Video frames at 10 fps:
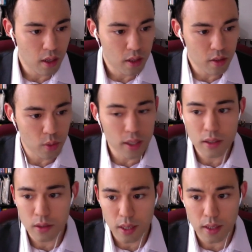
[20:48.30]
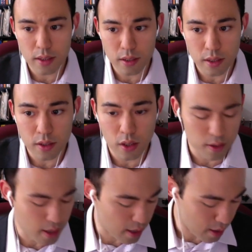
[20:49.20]
So we can go ahead and knock
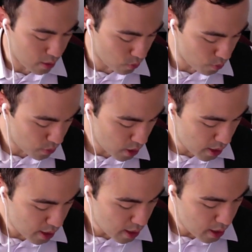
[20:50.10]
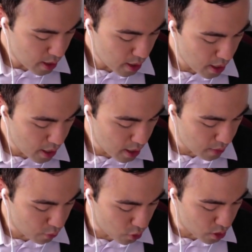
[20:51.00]
that out. And
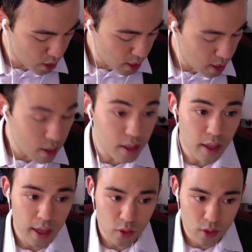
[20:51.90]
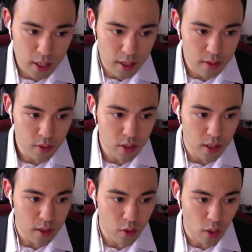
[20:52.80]
for D, now D is
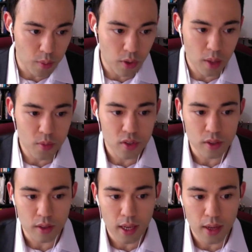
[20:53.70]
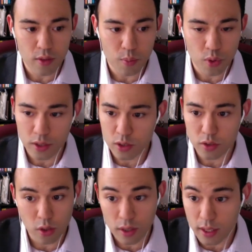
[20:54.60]
looking quite promising. They have the pressure
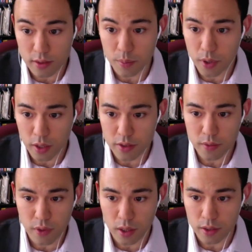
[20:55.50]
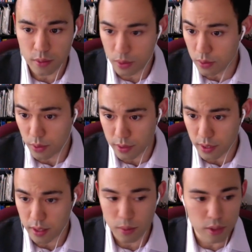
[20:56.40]
starting at some positive value. We don't know
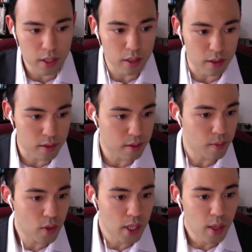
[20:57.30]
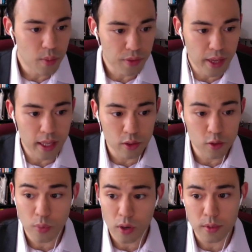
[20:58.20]
exactly what it is, but that looks
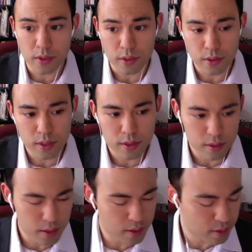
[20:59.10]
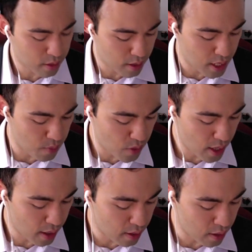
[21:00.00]
promising. So let's keep
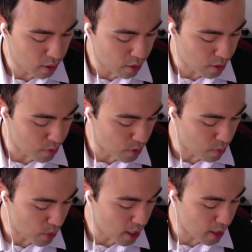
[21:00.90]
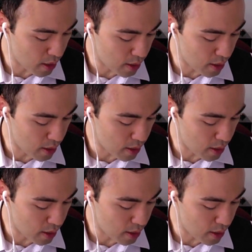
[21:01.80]
that in mind.